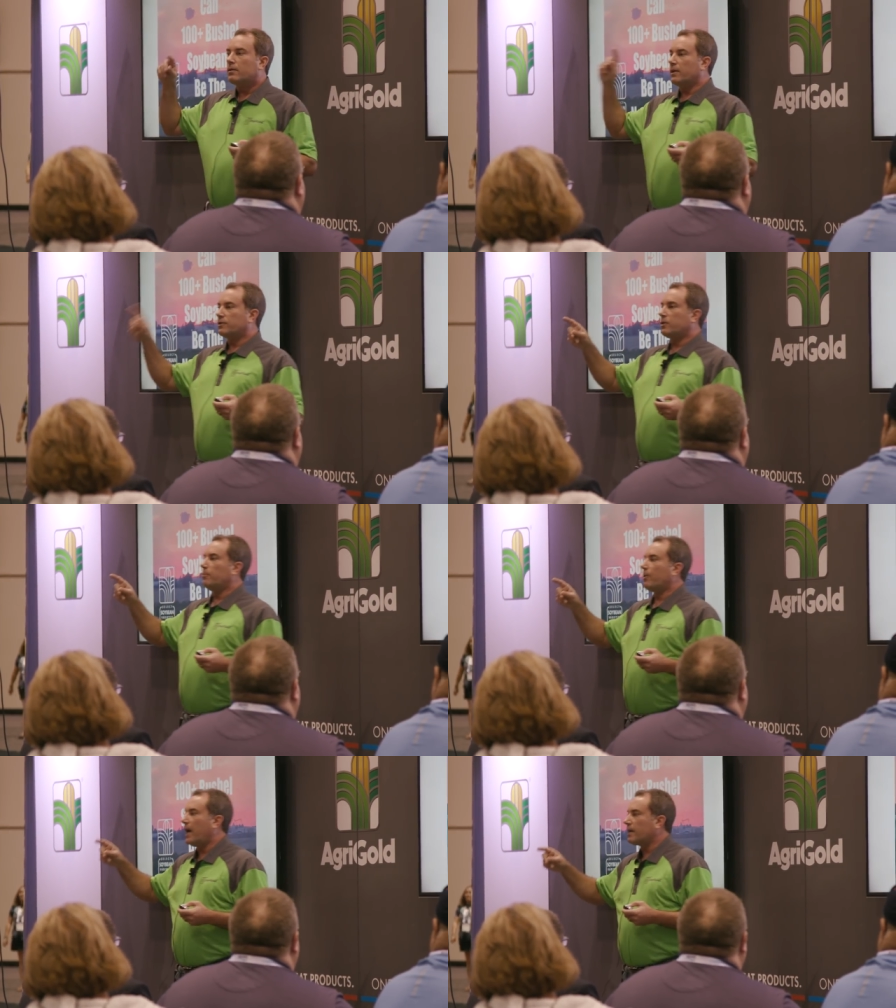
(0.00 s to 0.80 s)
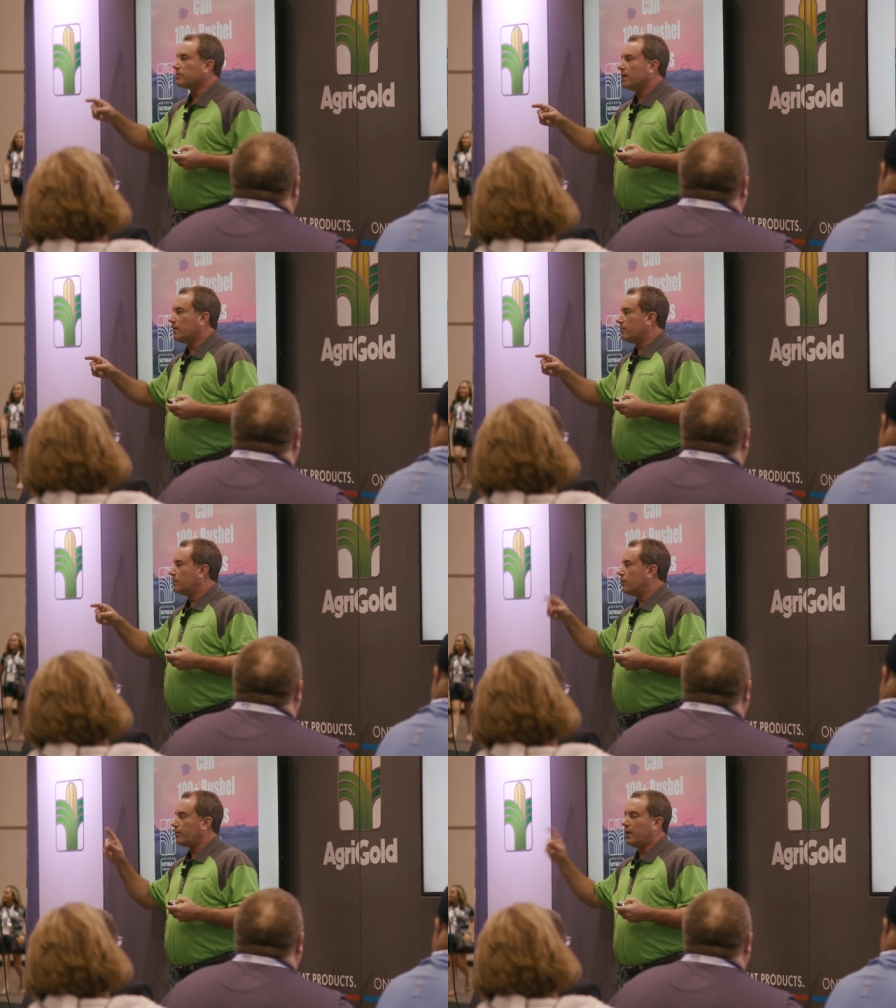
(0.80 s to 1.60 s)
Chris Cooper asked me
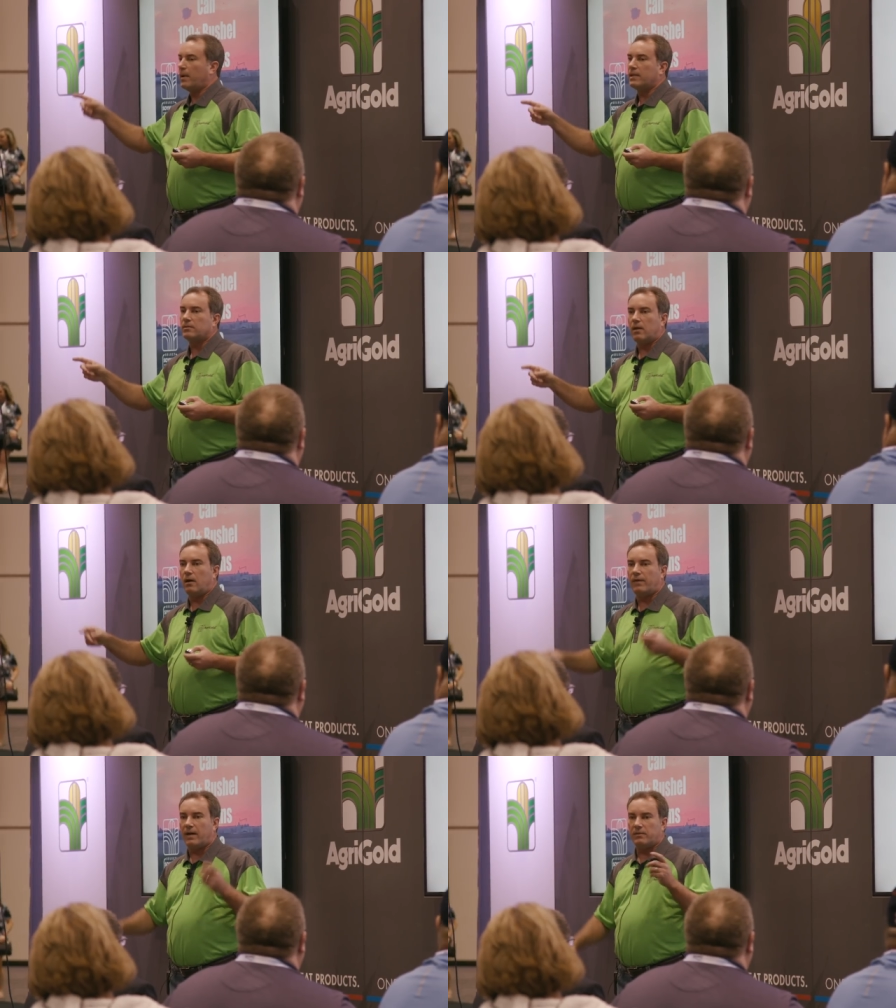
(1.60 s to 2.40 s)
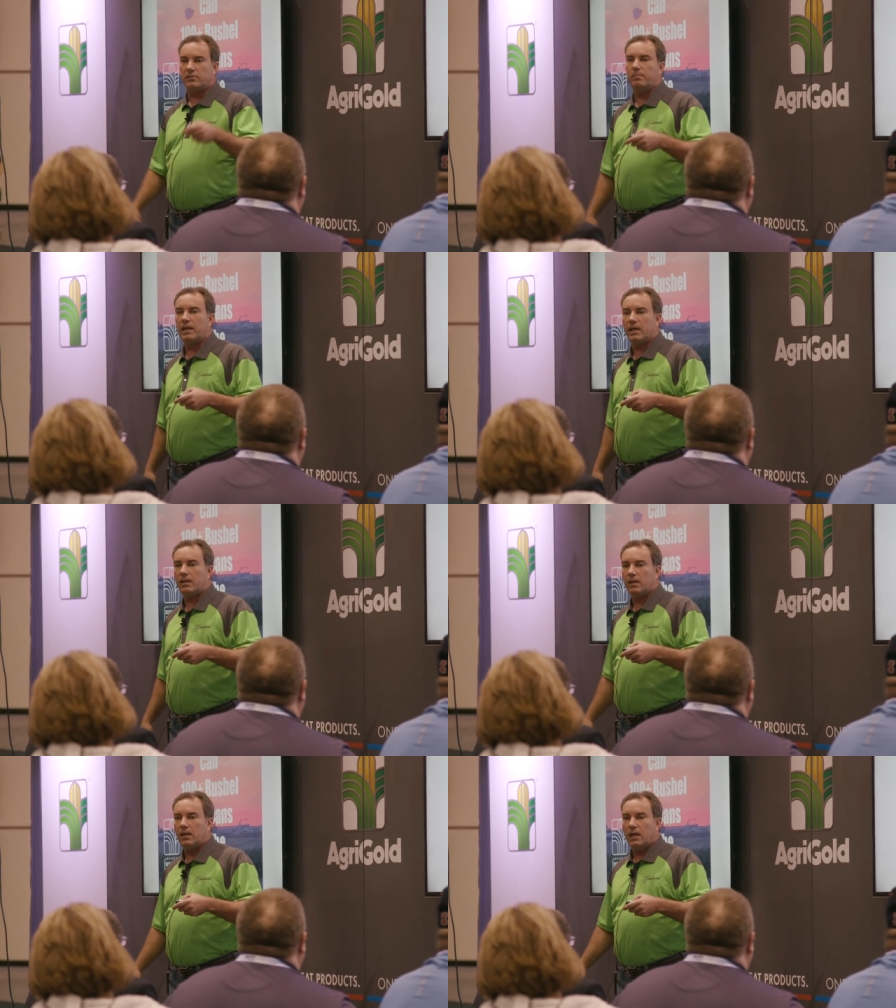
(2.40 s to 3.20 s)
2 or 3 weeks ago if I would speak,
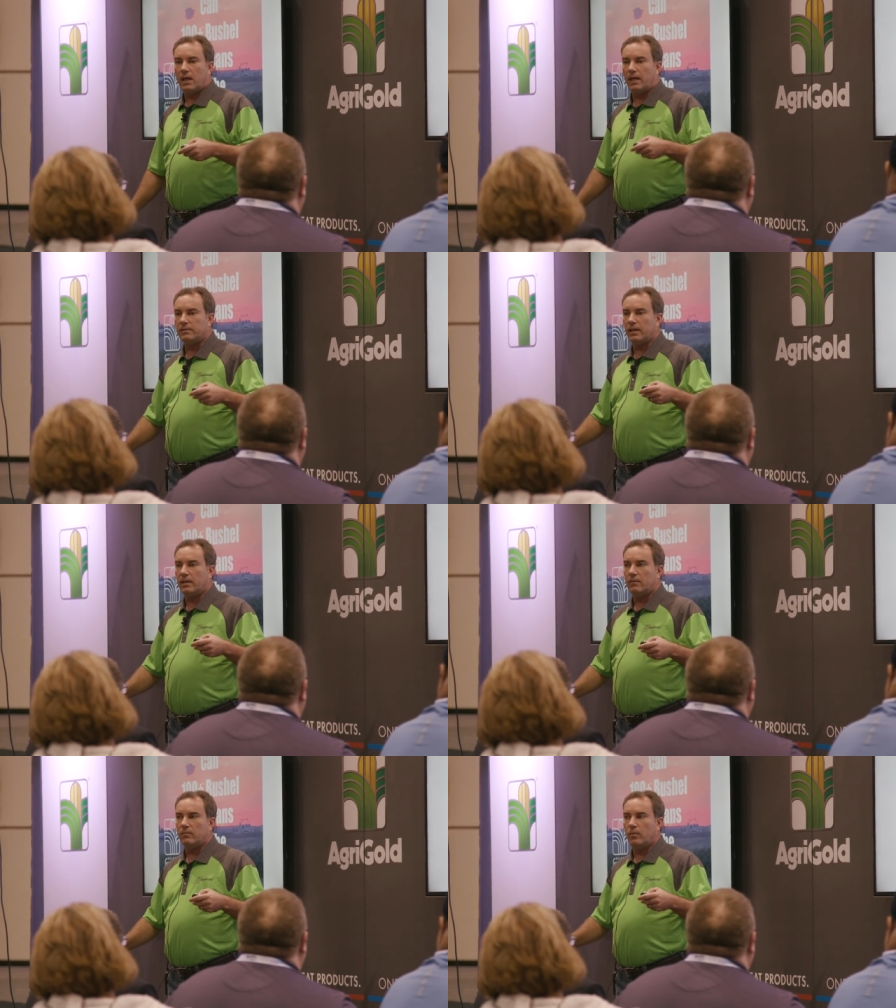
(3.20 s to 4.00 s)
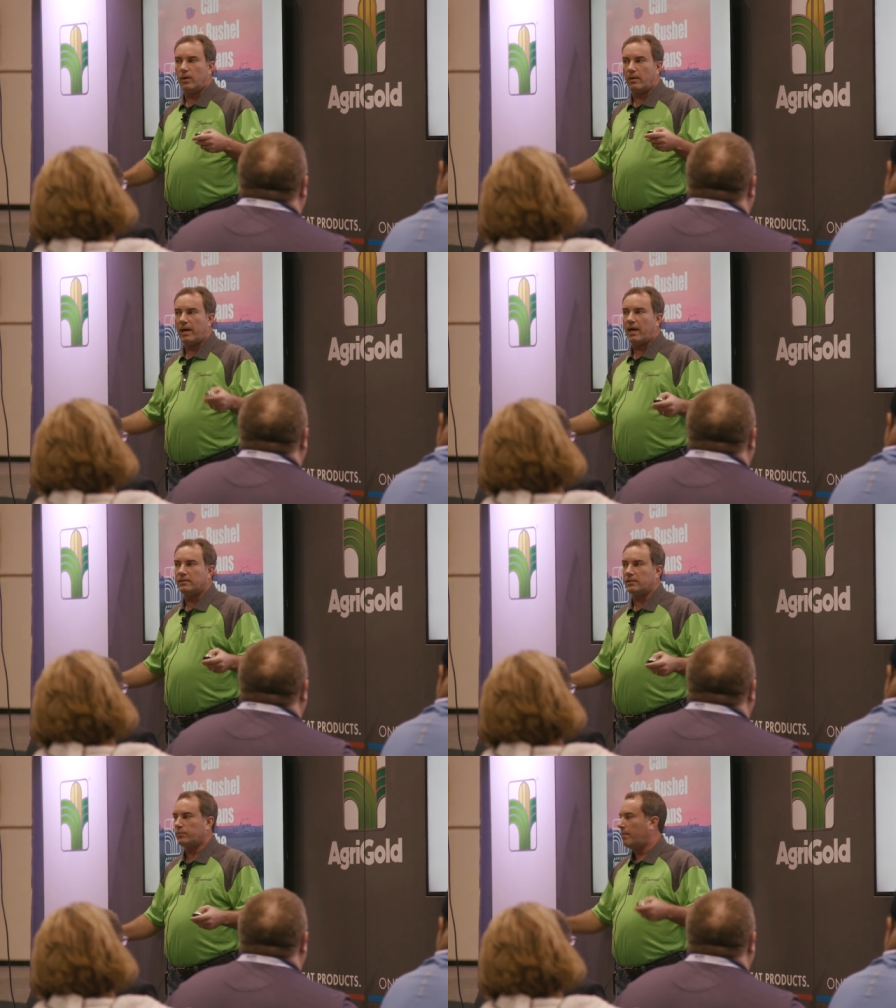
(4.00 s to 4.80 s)
and I said, what about?
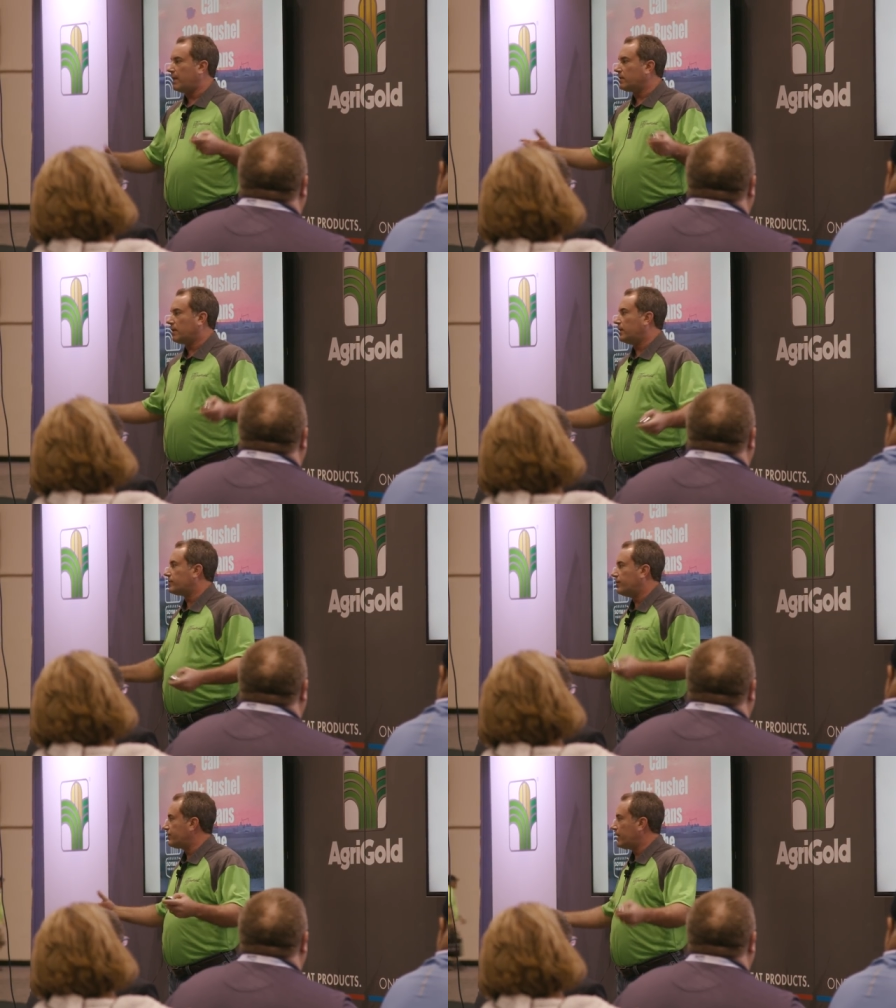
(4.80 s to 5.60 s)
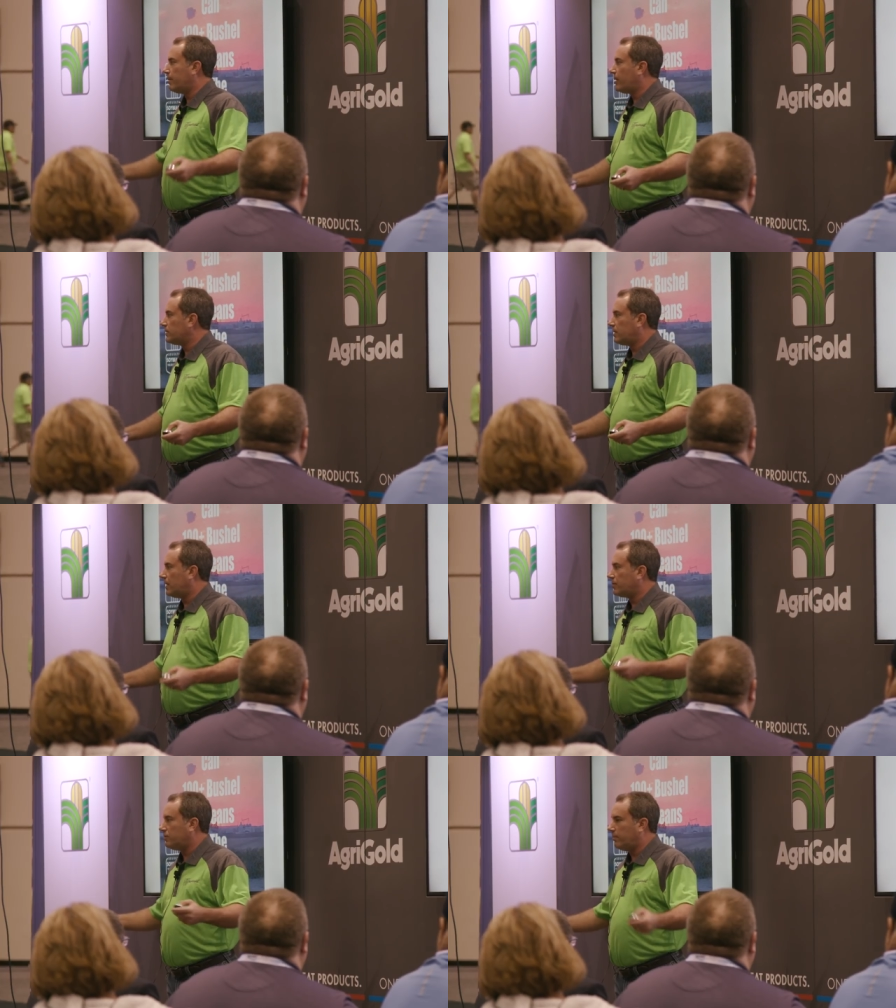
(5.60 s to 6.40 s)
He says, well, basically just do the same
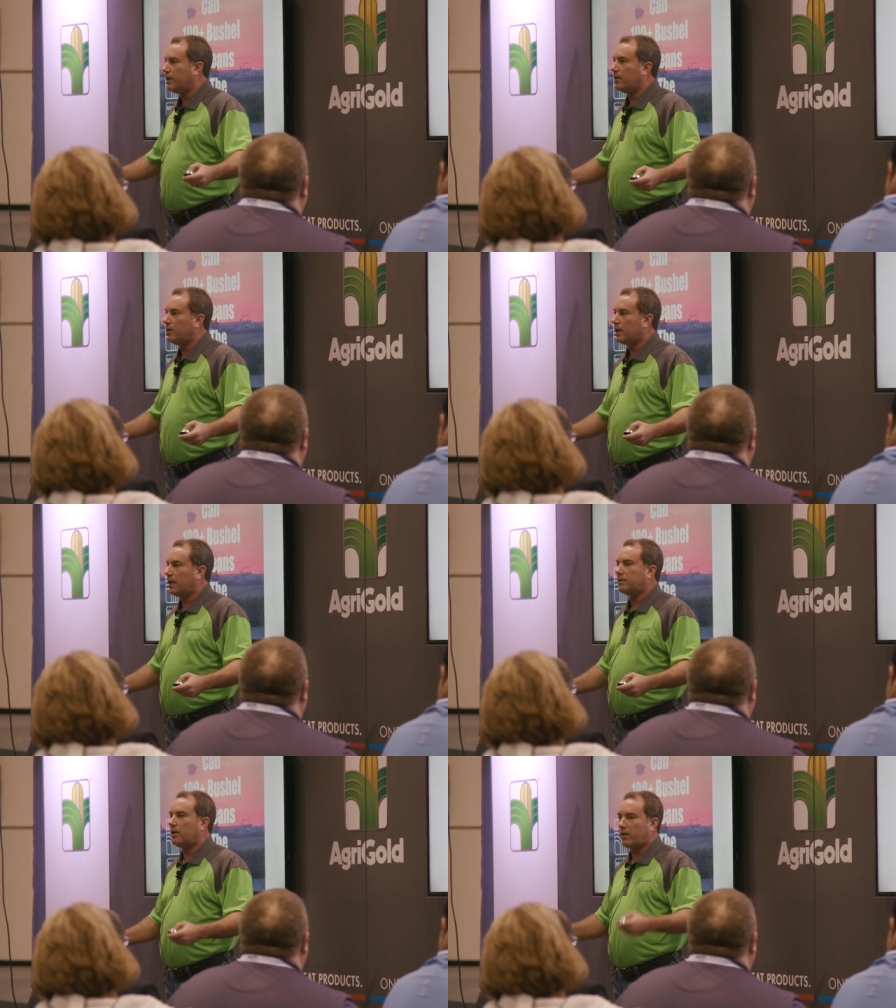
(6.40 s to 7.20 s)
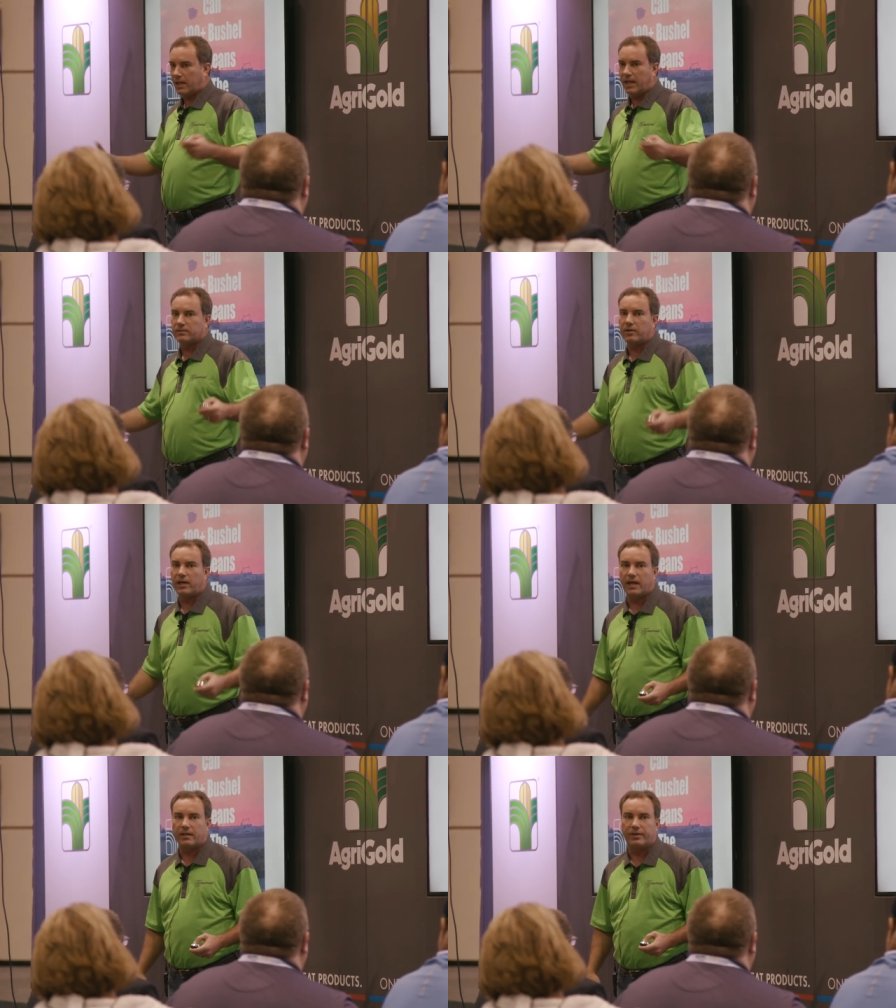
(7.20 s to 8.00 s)
presentation you've been doing. I said, okay, that's
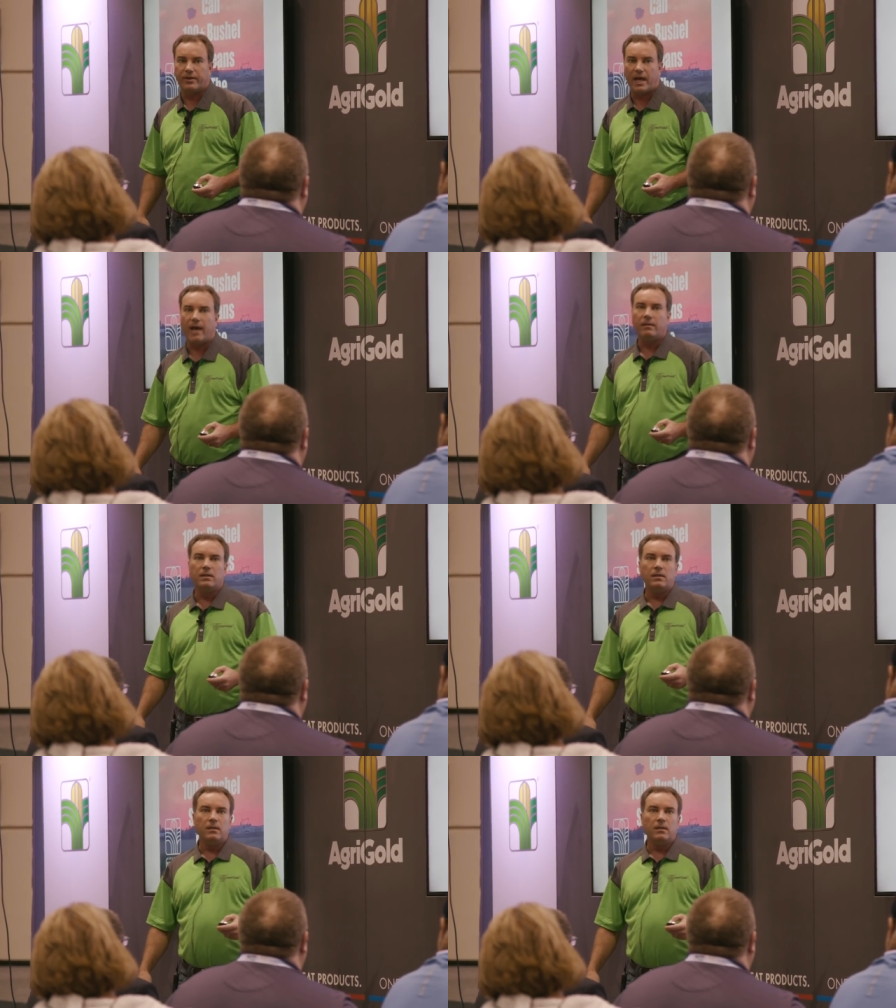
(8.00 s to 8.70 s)
great, I could do that.